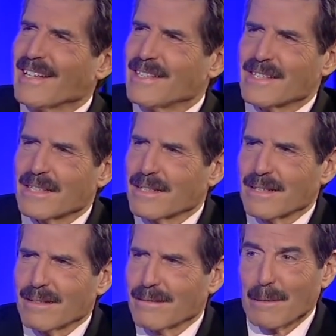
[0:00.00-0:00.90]
I just
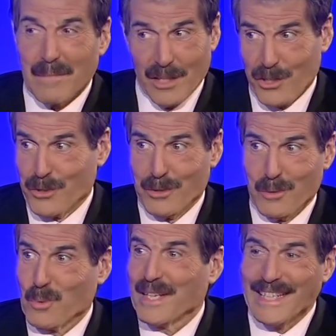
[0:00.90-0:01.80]
am not sure
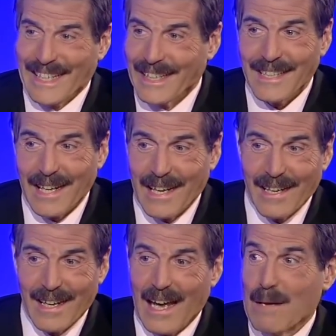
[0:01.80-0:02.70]
we did it, and